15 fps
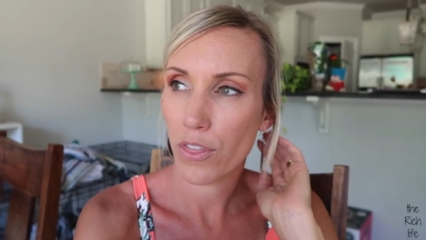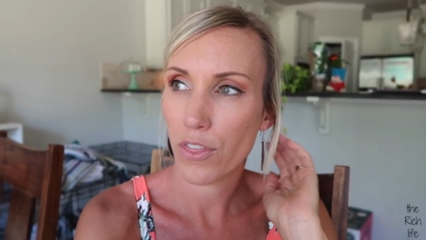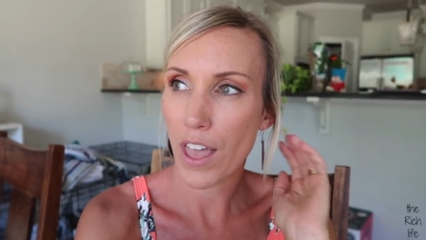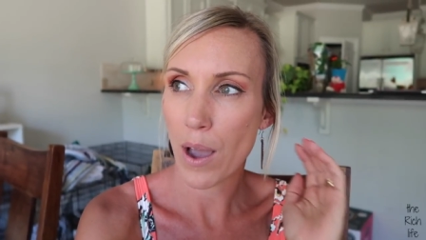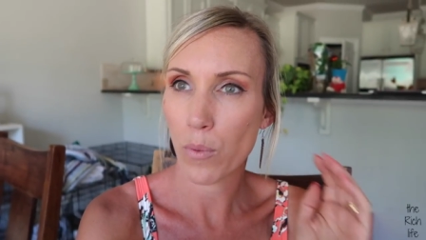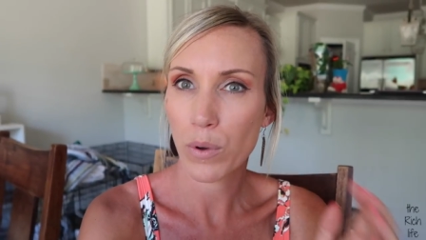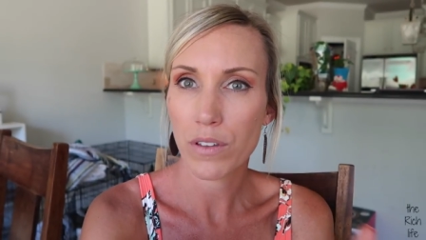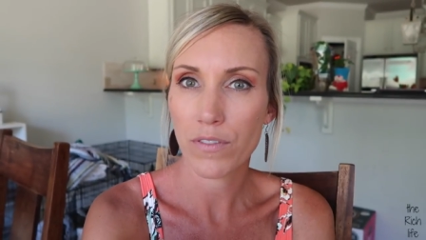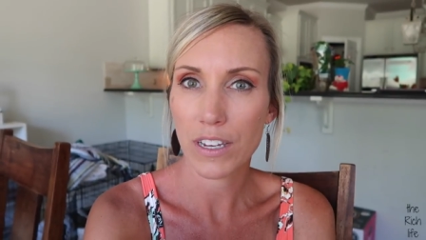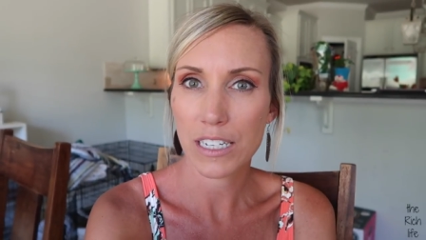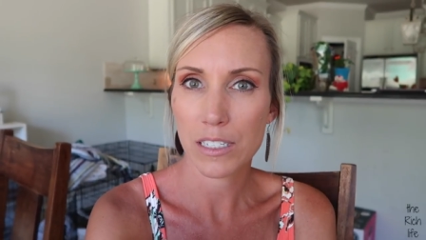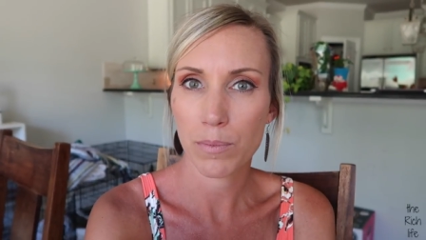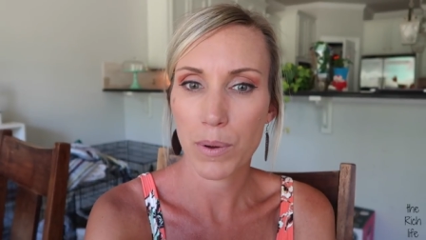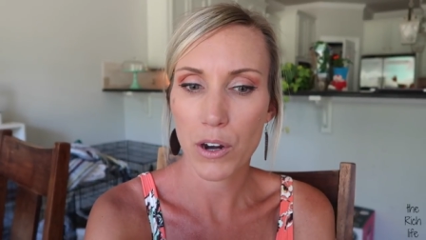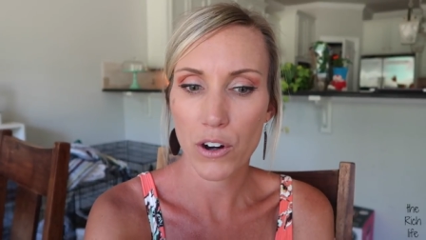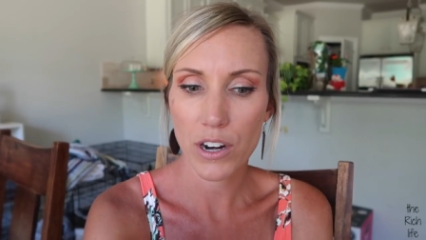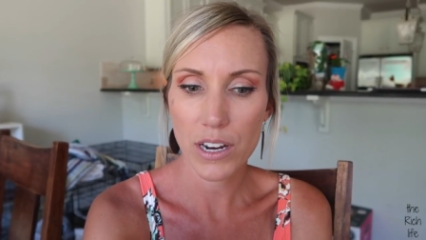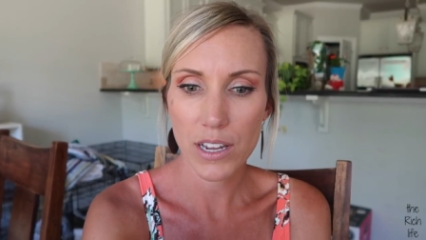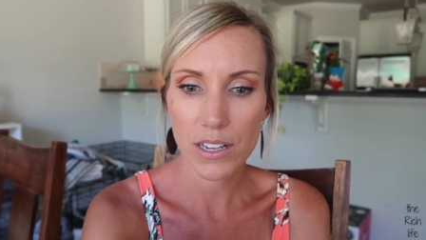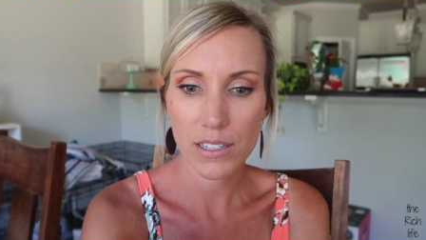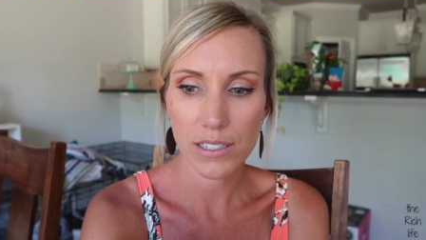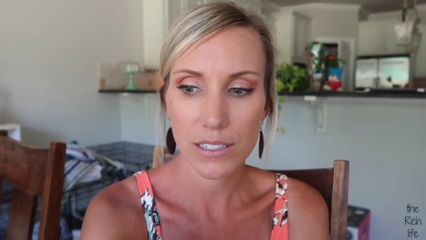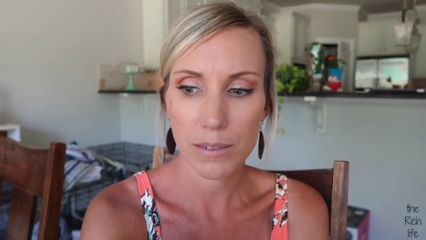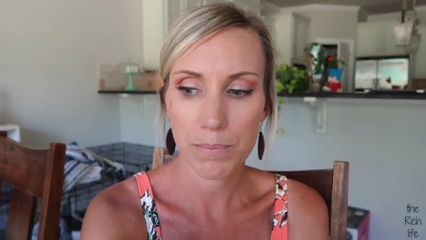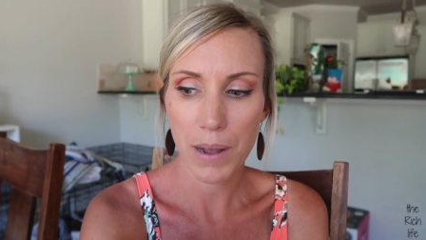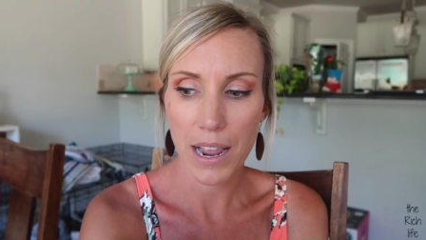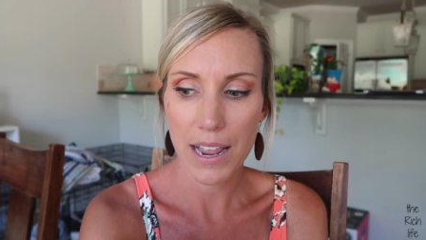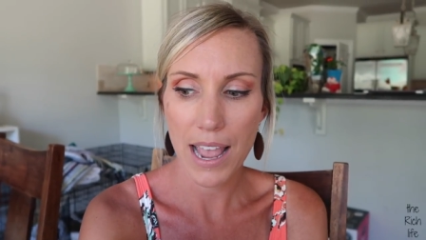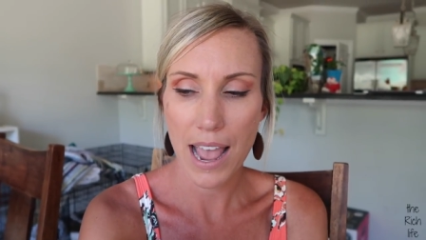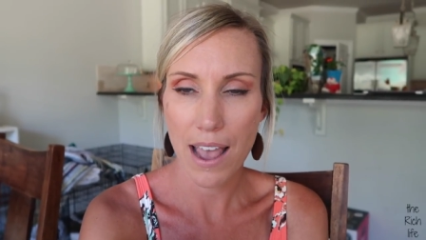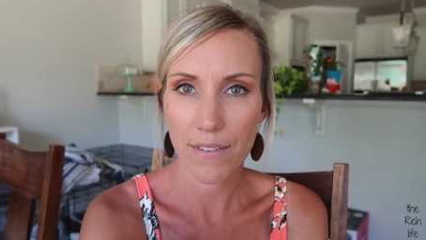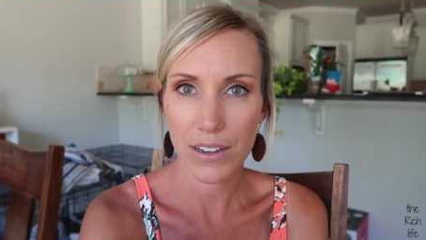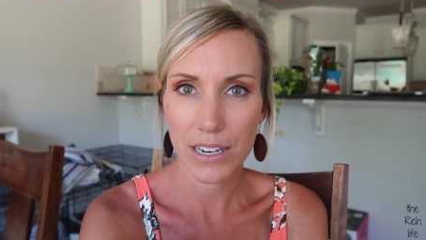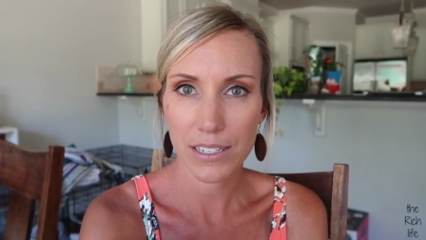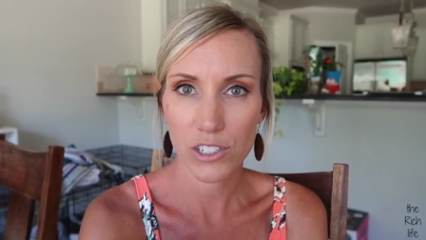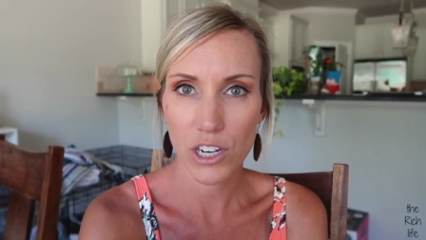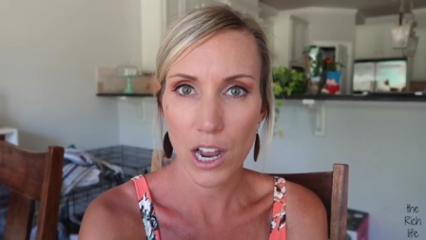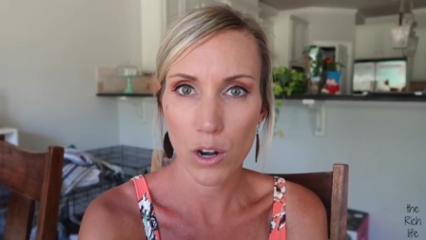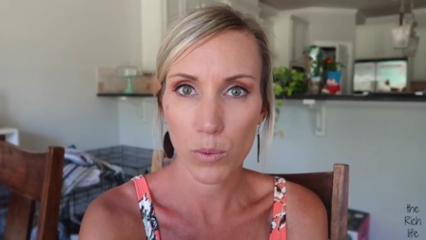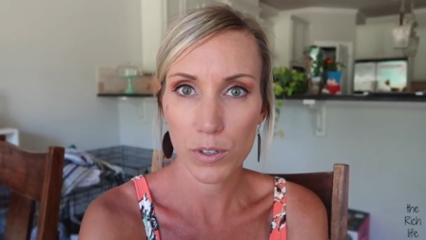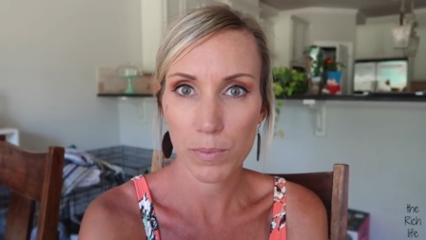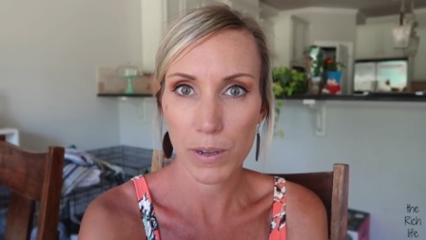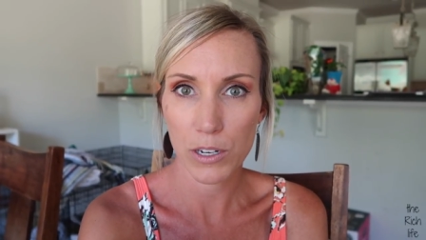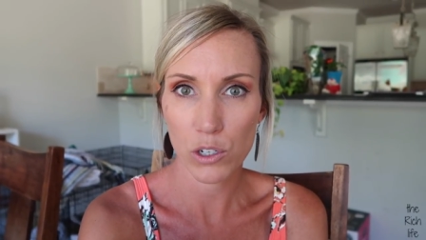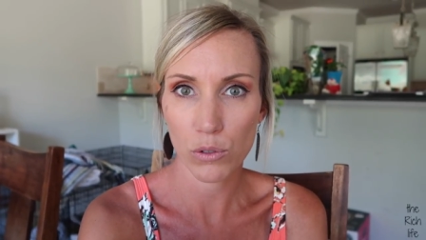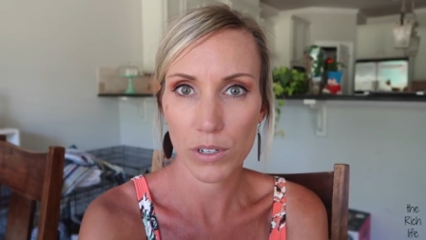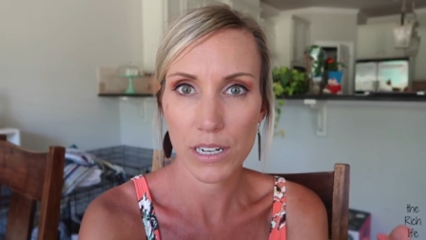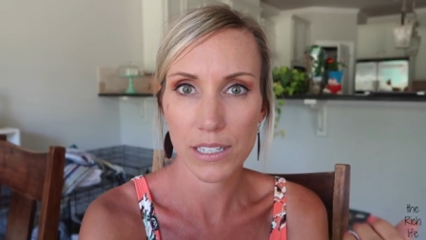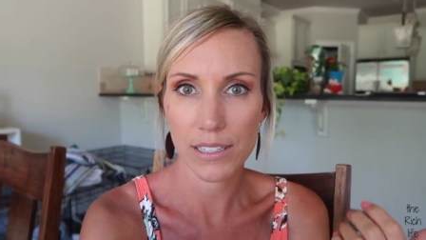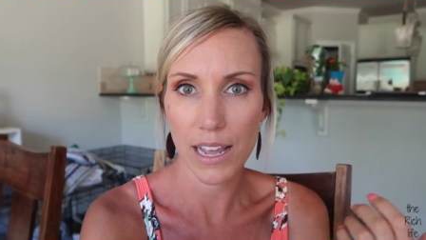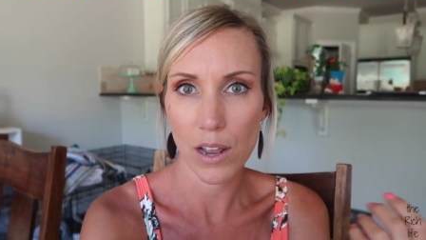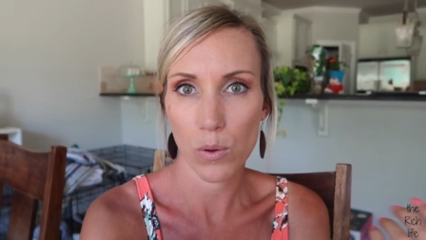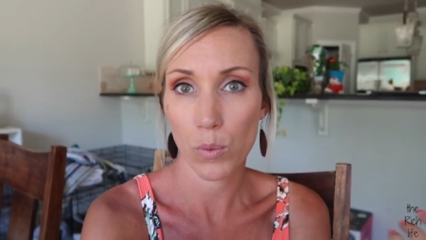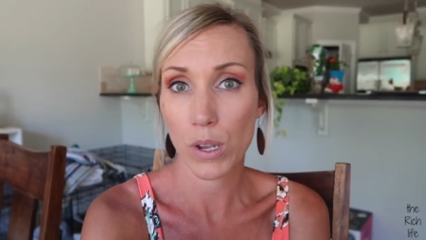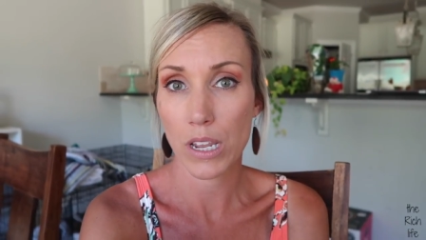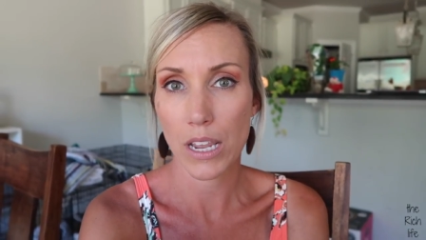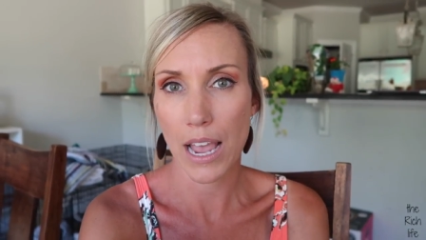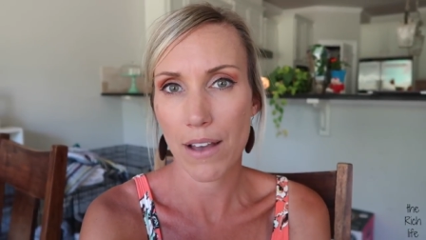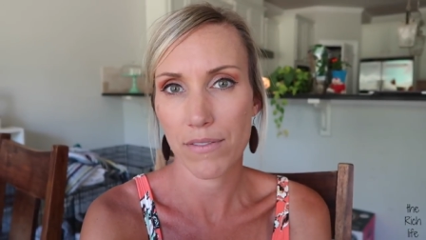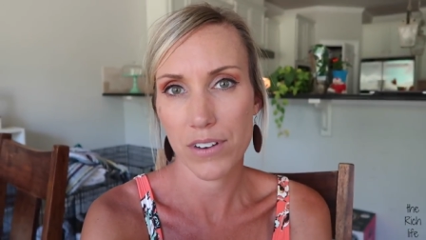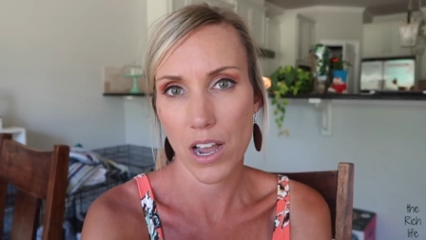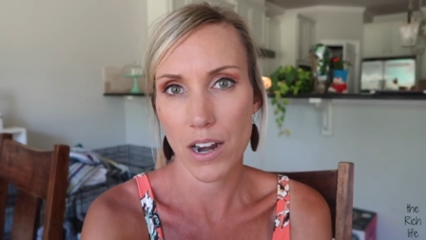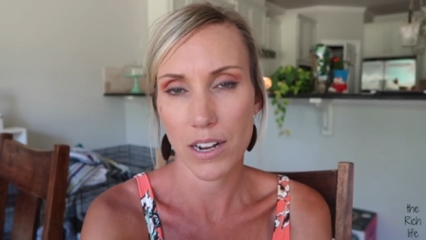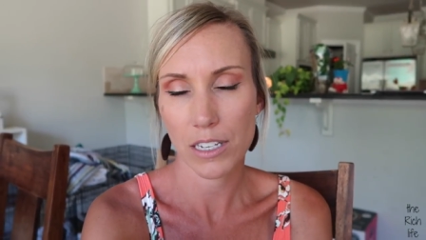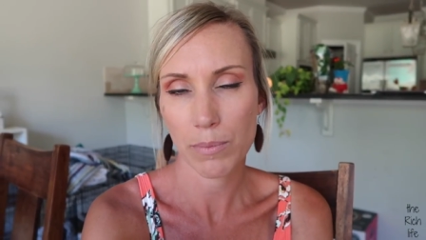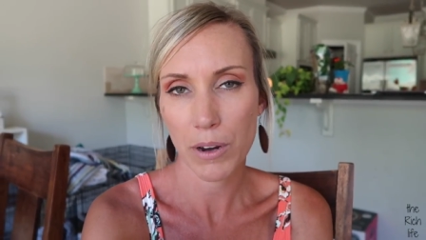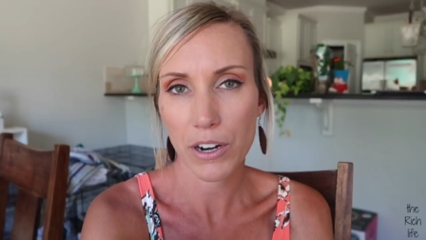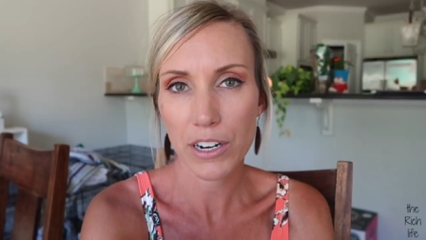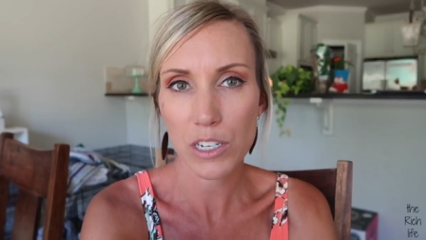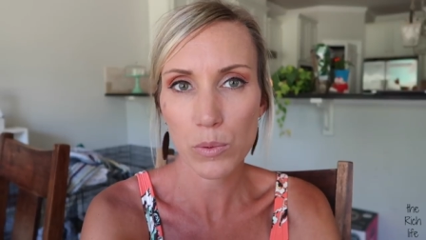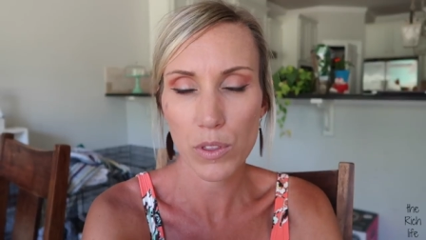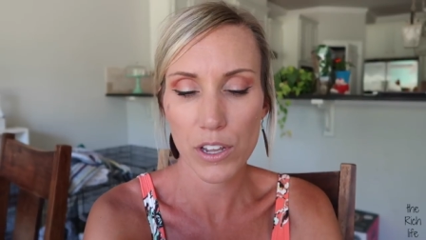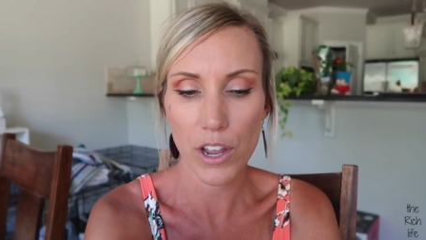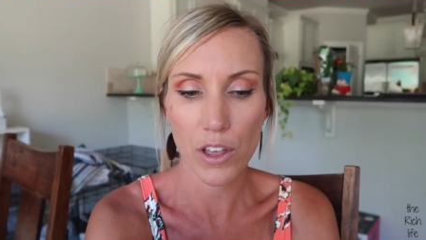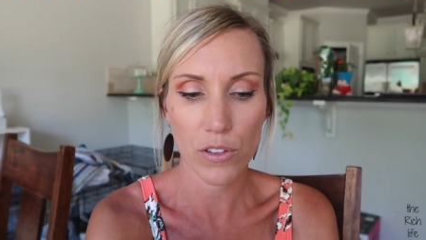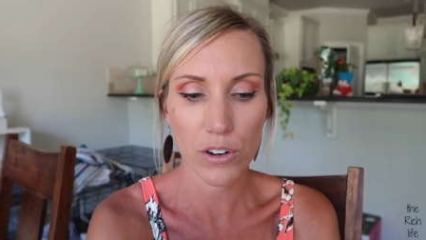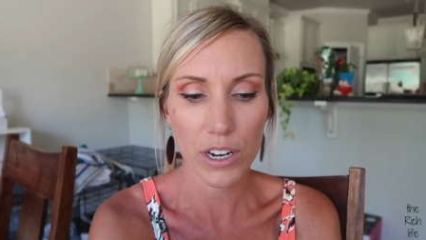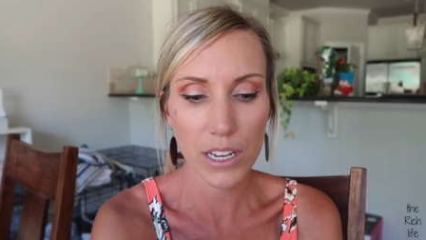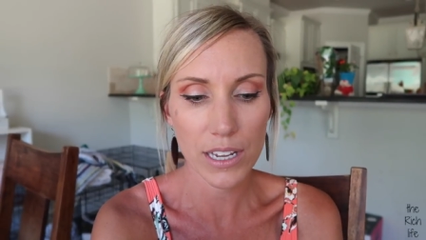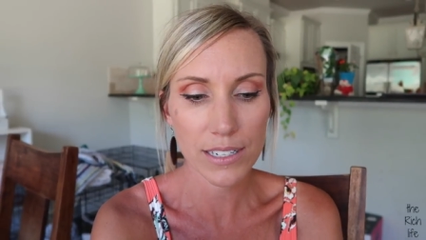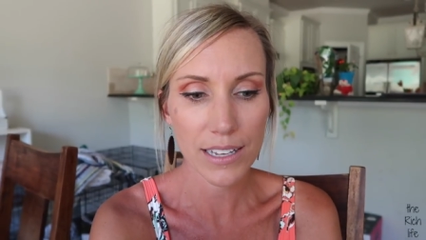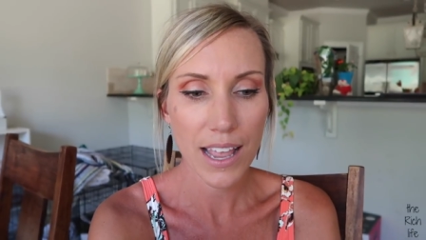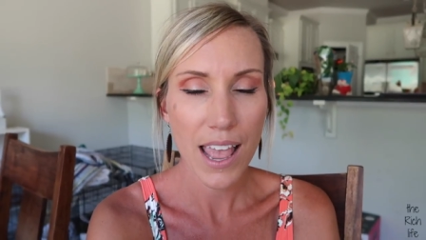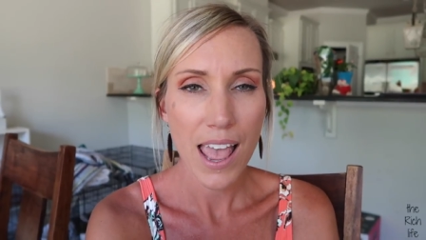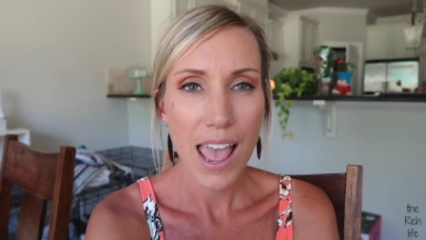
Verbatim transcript: that we've experienced by having a child with special needs that we have not experienced with the other kids.